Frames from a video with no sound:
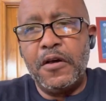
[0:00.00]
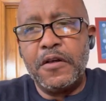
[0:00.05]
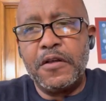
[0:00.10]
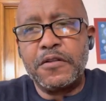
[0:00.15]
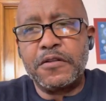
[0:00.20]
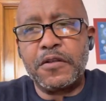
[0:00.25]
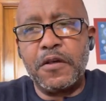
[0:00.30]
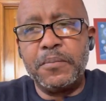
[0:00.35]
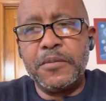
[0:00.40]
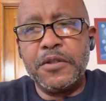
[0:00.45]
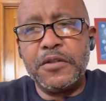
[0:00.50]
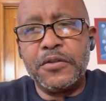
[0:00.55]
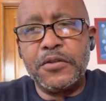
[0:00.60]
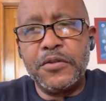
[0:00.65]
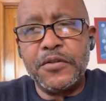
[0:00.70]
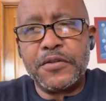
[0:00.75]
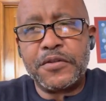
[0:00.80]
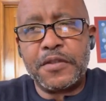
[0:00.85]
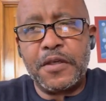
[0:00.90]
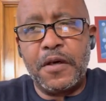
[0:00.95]
So
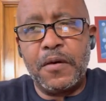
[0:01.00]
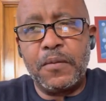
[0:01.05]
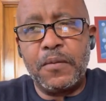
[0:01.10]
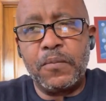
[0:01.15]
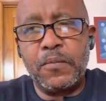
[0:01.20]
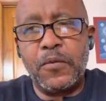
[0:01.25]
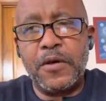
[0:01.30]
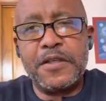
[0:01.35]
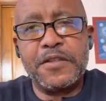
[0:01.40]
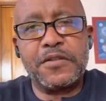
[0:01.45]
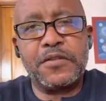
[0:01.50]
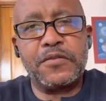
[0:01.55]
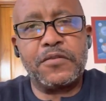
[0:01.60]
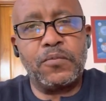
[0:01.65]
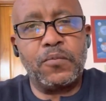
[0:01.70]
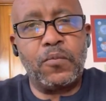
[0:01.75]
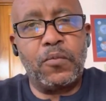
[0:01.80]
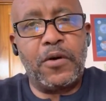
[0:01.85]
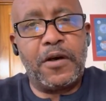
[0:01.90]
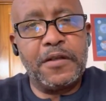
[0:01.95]
Medusa was
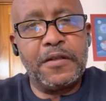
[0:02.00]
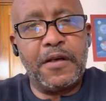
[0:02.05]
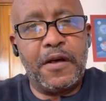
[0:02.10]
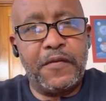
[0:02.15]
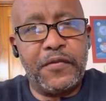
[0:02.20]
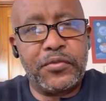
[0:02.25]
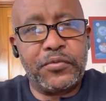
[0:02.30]
one of